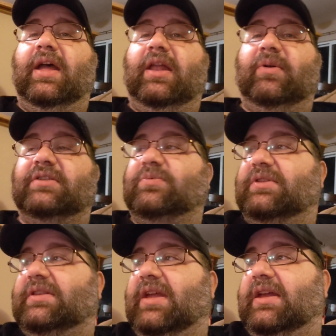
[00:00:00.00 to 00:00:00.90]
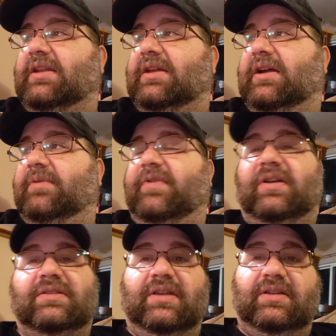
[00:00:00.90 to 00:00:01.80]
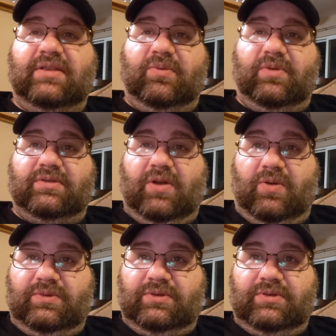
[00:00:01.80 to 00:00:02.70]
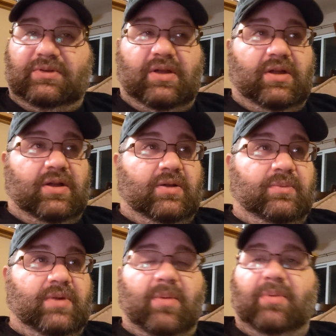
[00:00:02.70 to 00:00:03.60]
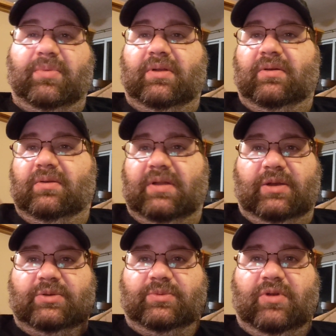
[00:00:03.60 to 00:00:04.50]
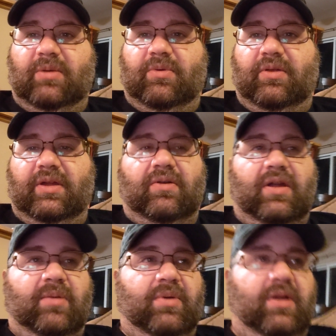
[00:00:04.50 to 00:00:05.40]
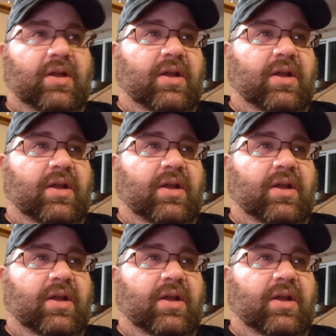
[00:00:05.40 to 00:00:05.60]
Anyways, with that, I'm very excited to see where this goes. Comment below, like, subscribe, all that crap.